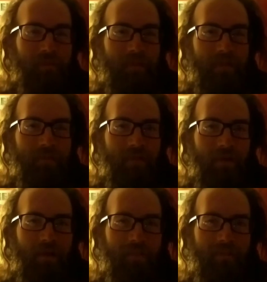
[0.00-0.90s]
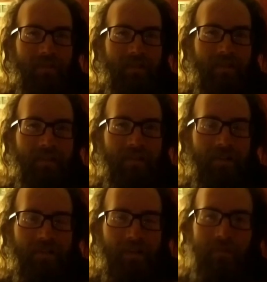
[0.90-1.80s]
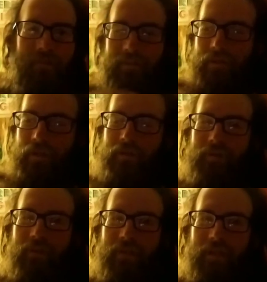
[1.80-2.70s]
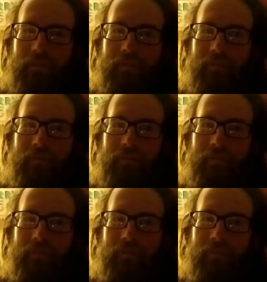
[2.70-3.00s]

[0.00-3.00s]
please subscribe. Thank you, and until next time,